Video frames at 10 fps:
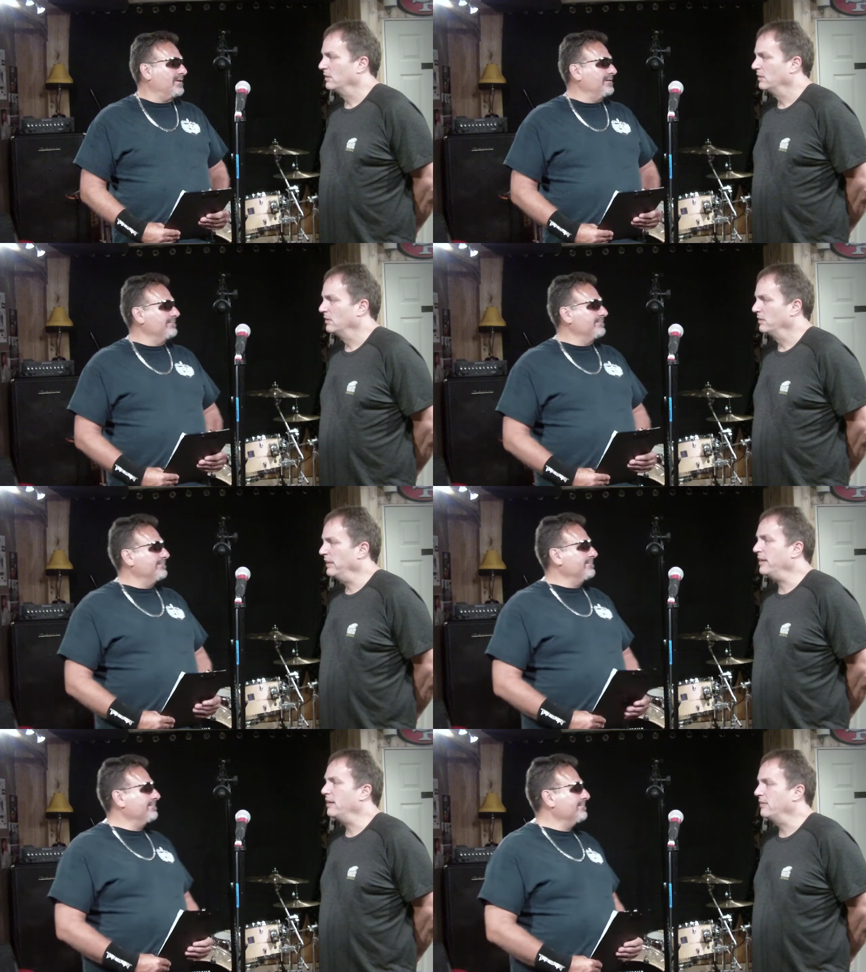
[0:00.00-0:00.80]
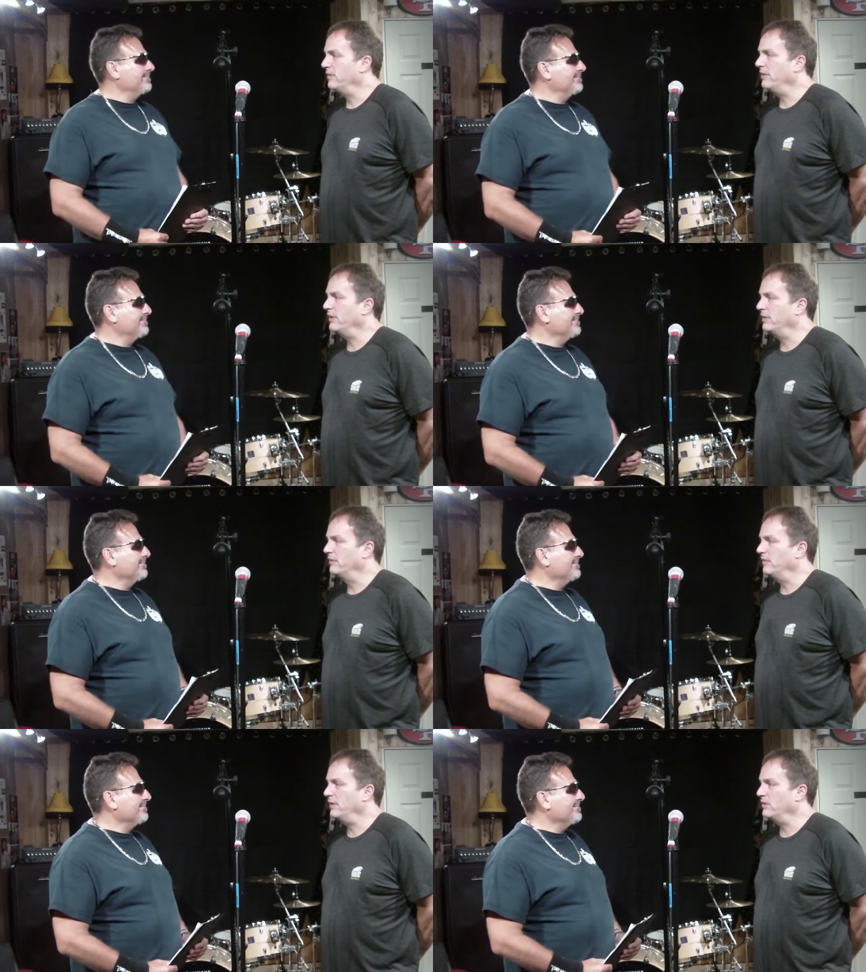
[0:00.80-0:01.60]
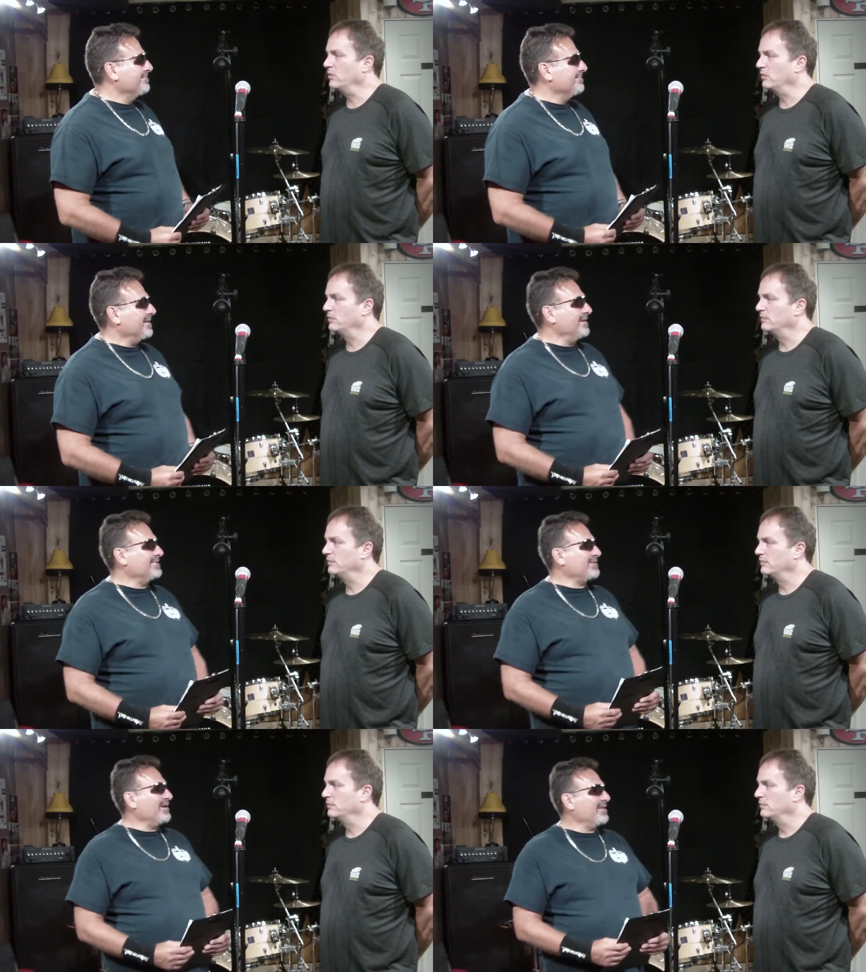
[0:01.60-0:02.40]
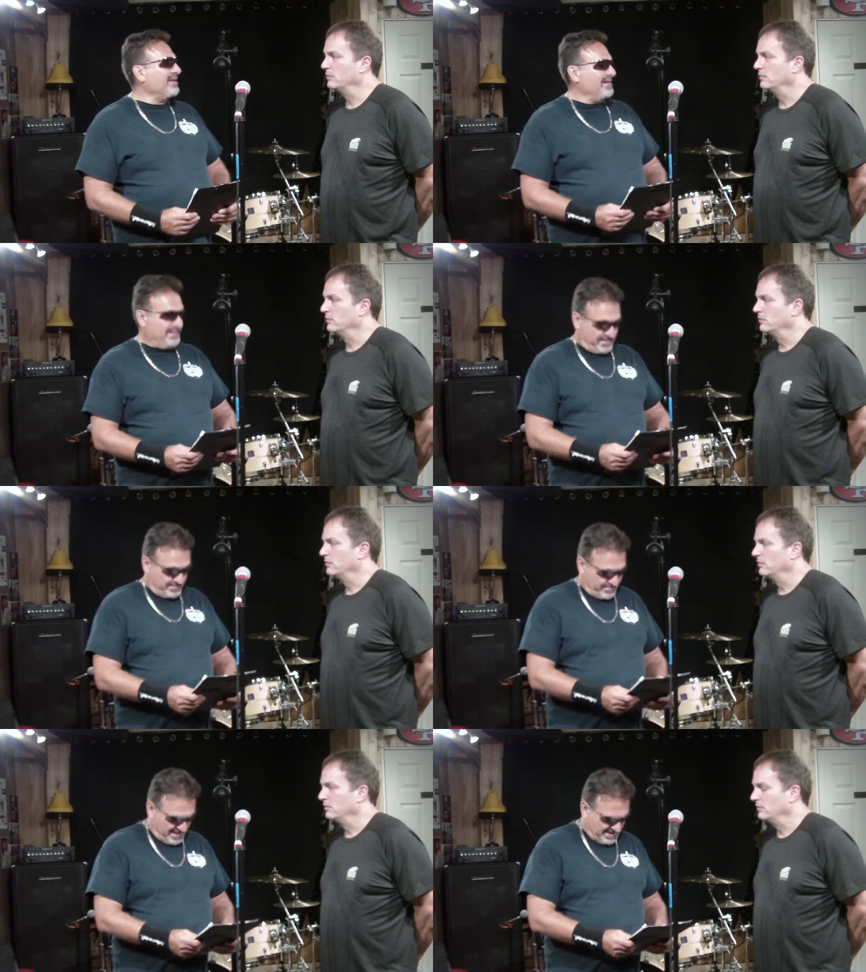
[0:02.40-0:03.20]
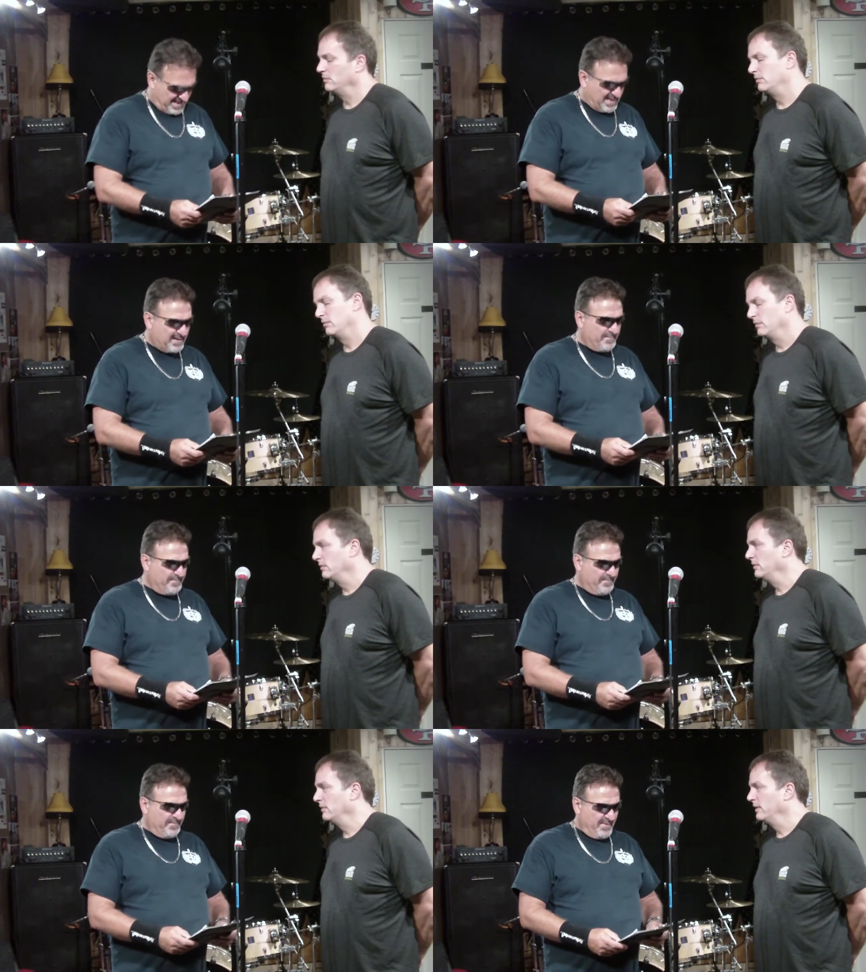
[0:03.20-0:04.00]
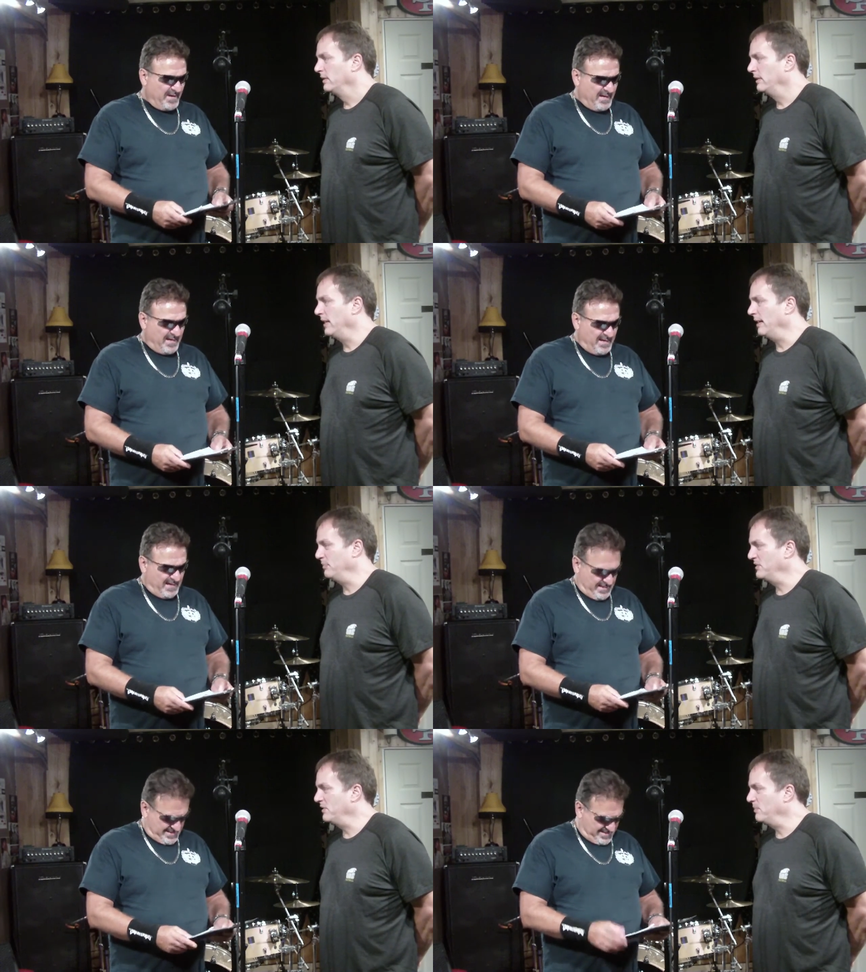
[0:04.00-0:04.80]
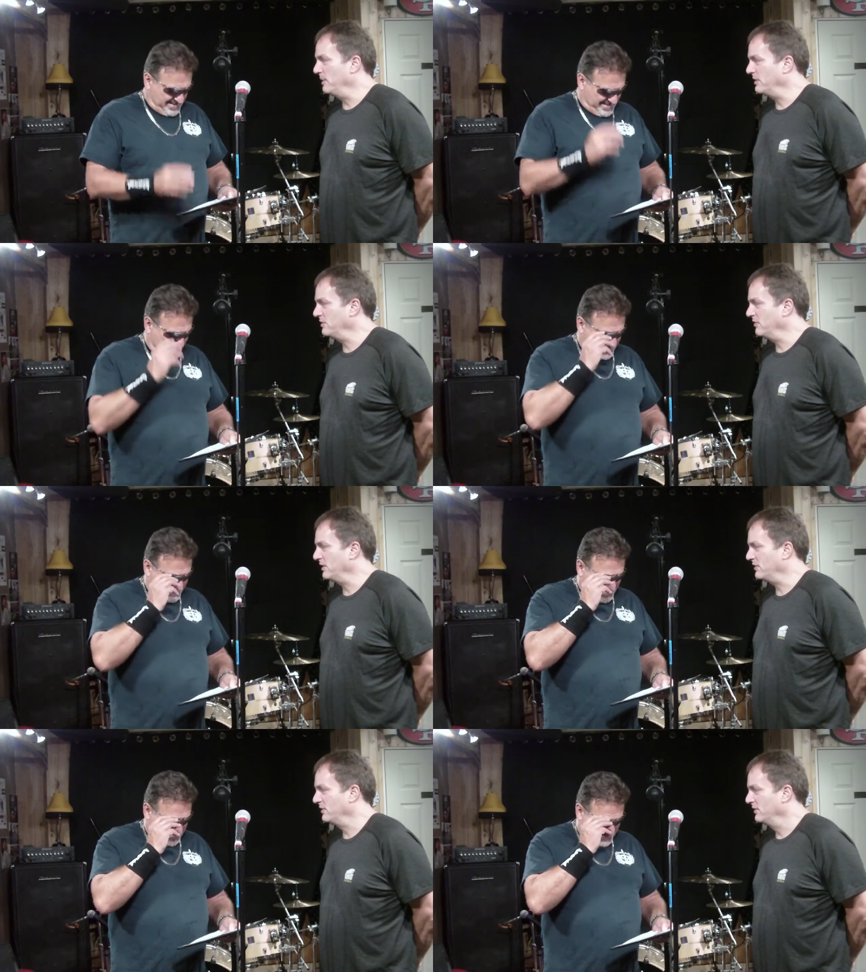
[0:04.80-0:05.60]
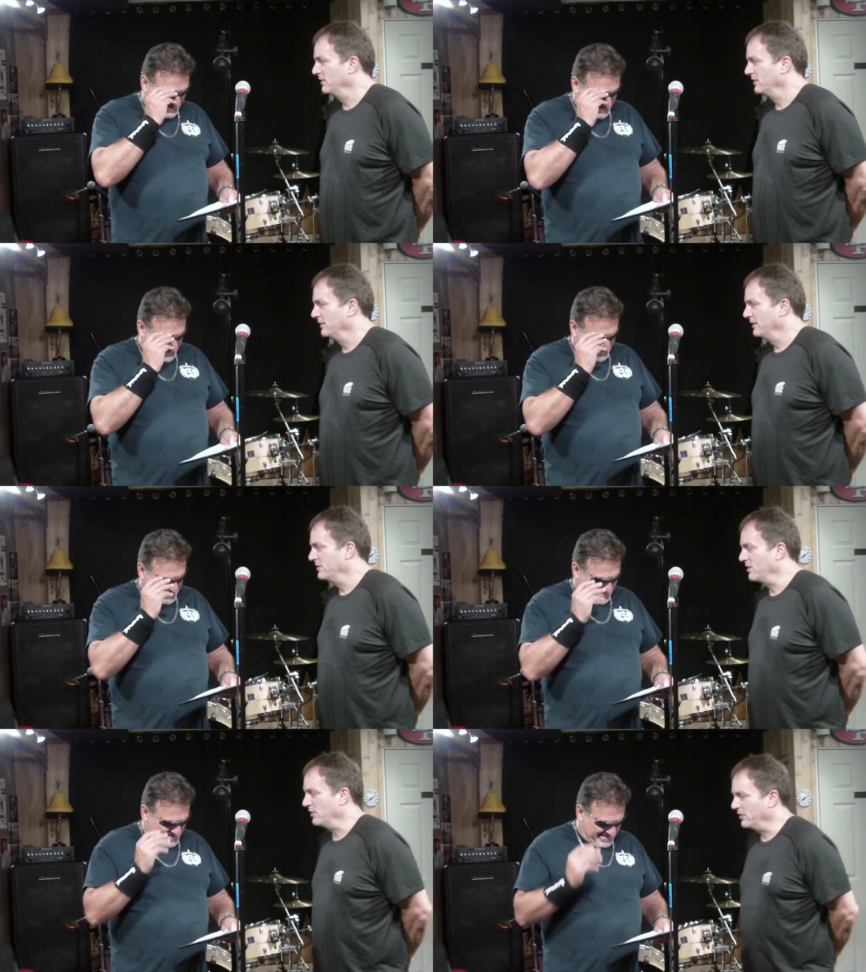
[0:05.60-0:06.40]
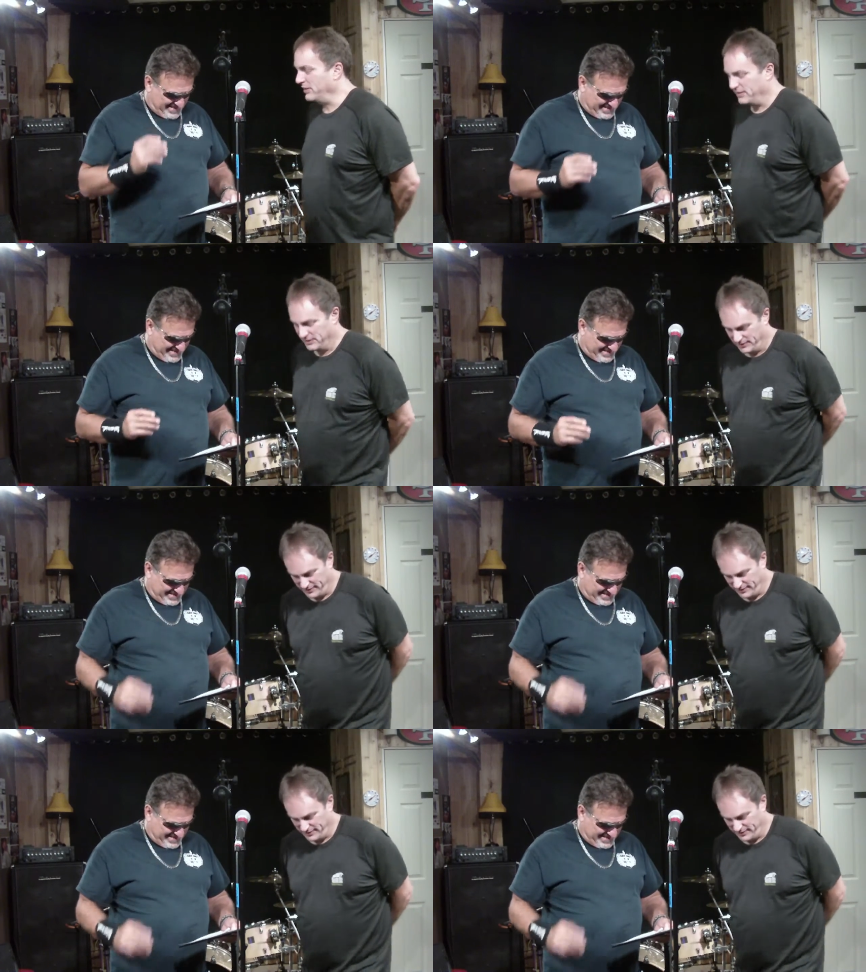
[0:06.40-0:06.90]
Speaker 1: good. Yeah. Very good. Very cool. I lost train of thought there, but uh, it happens to the best of us. It's all good.